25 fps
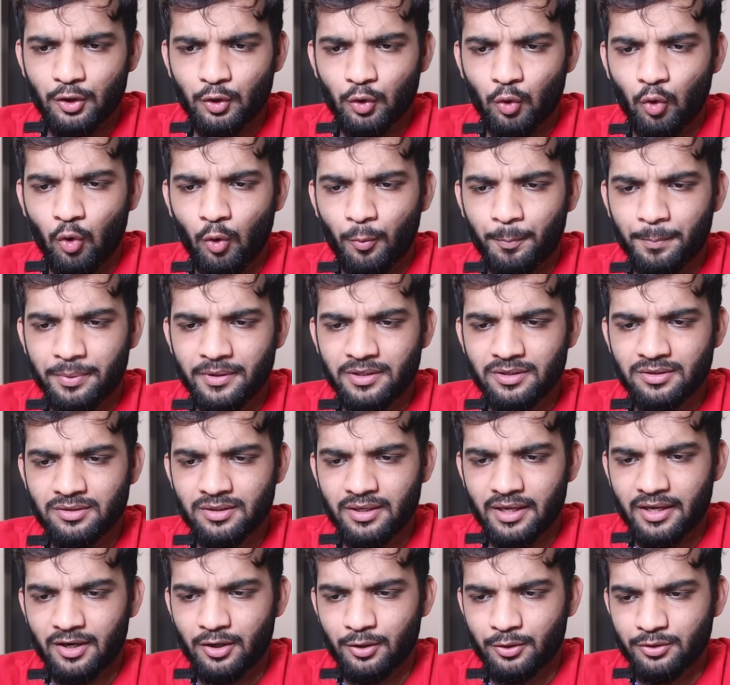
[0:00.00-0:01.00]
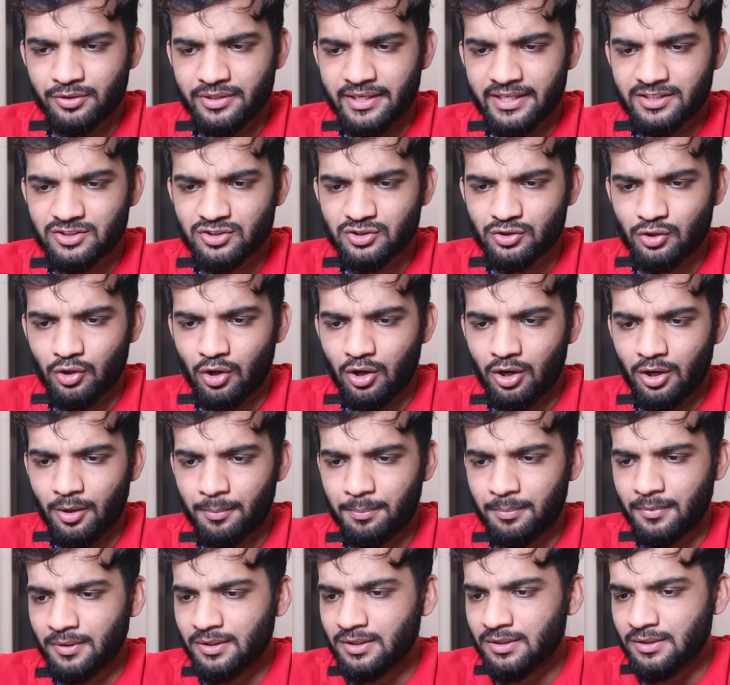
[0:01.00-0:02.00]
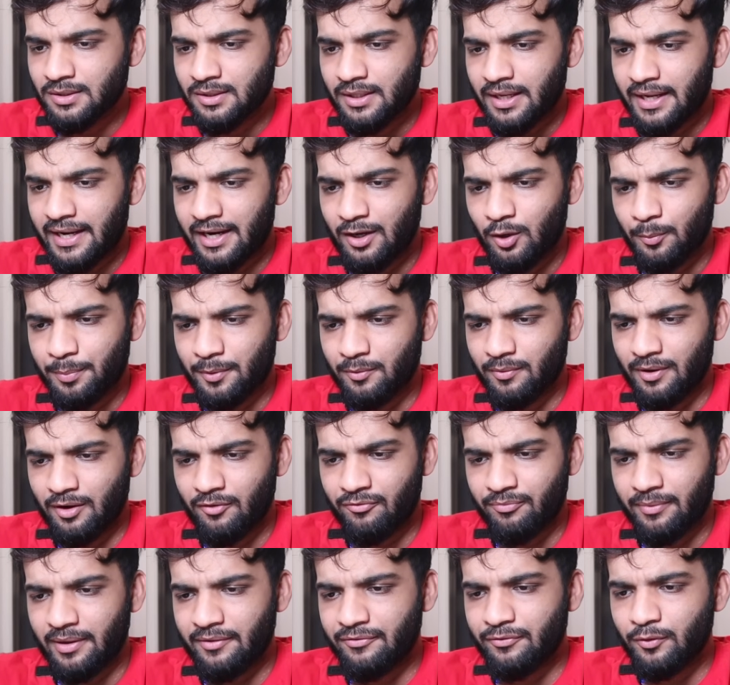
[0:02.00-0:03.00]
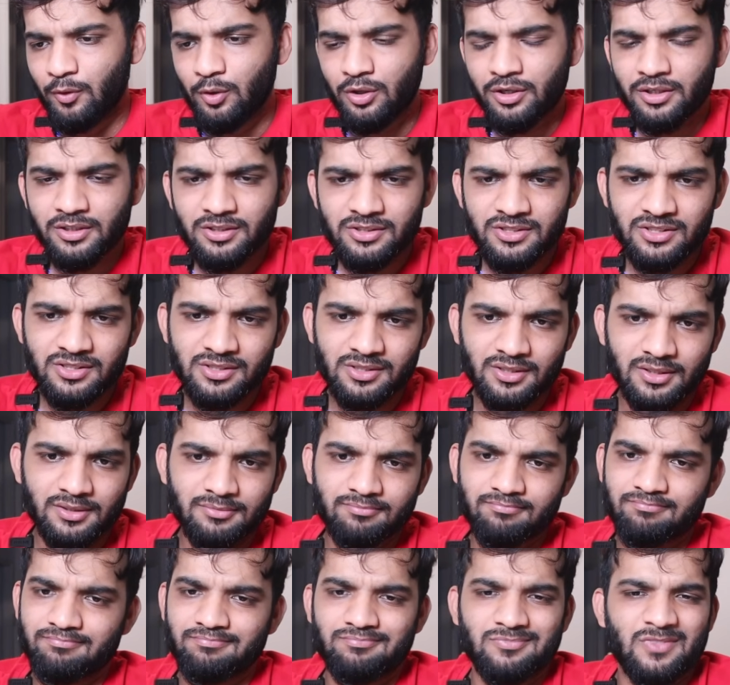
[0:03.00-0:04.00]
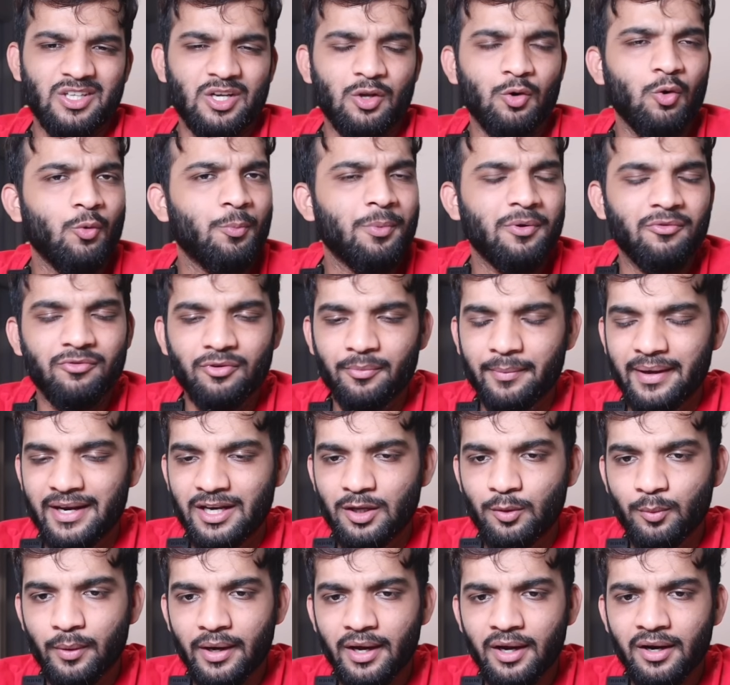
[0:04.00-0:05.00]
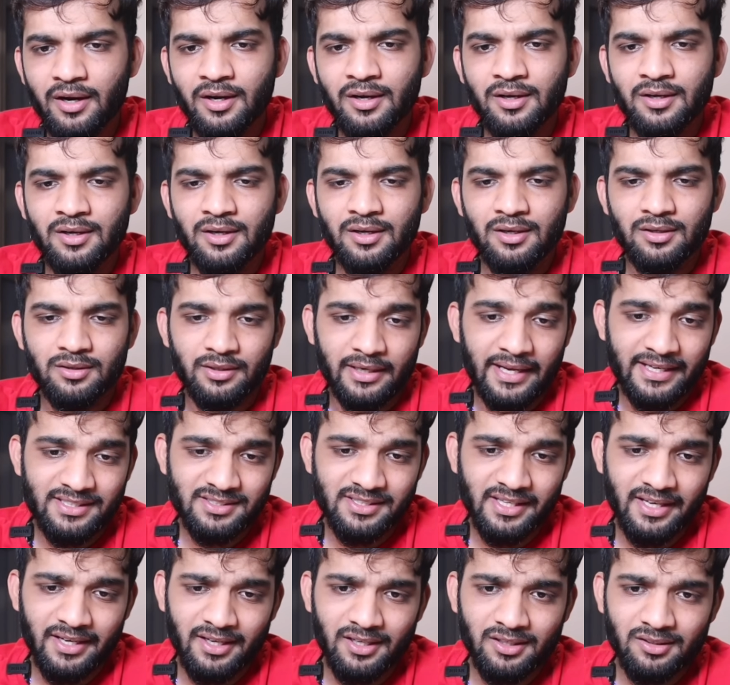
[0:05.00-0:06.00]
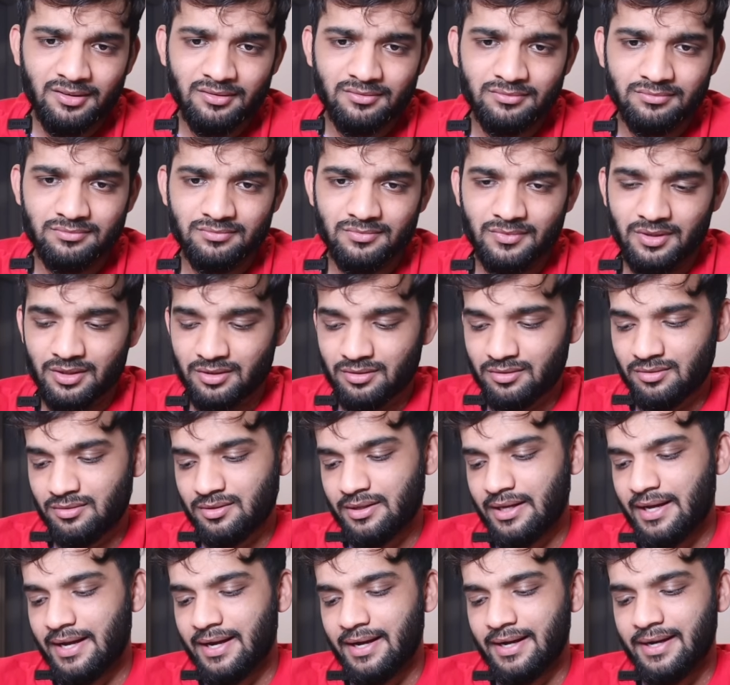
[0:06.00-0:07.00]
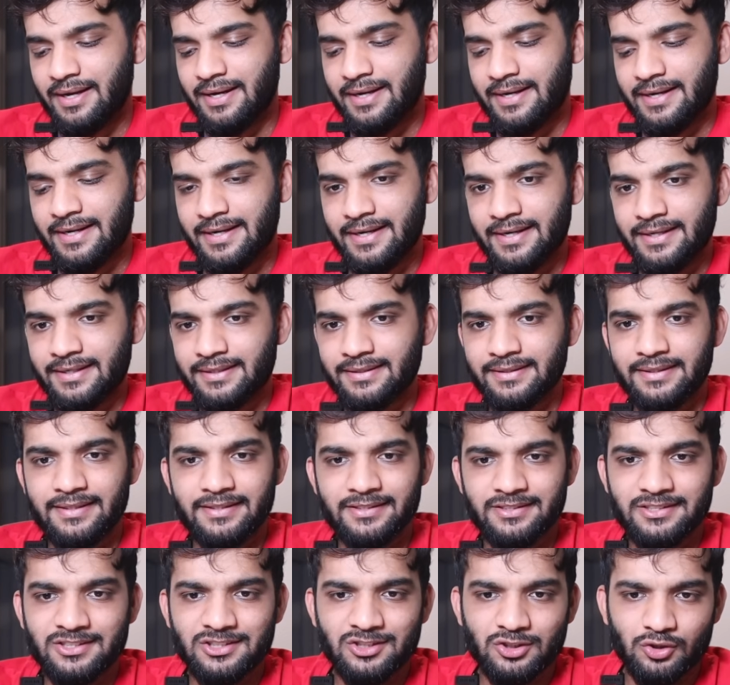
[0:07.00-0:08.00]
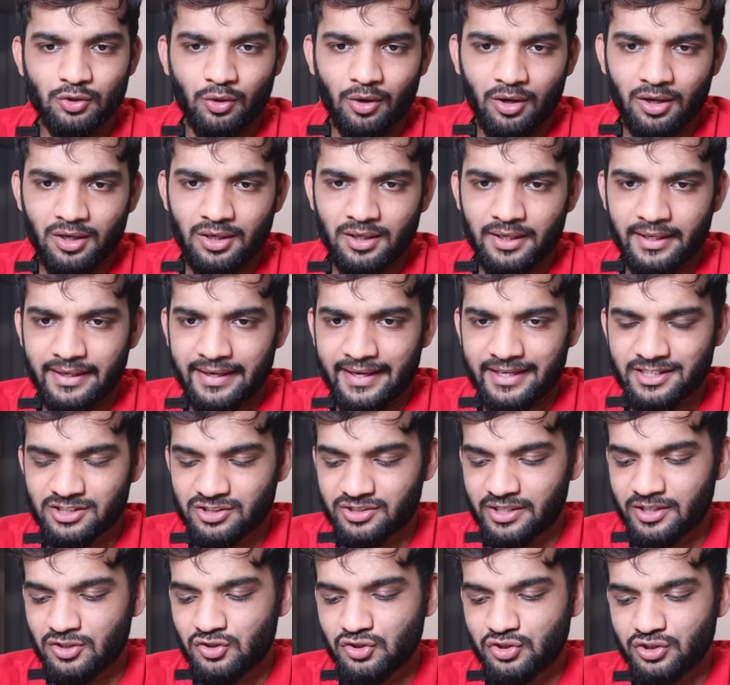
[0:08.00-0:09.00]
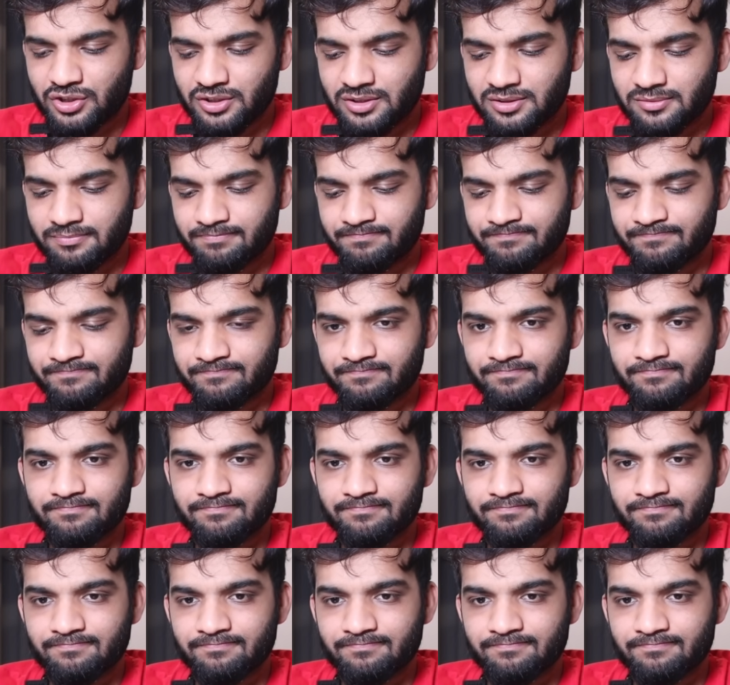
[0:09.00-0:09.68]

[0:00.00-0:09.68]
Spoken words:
go to desktop, I'd open one of my folders. You can open from anywhere. The next thing, install an extension,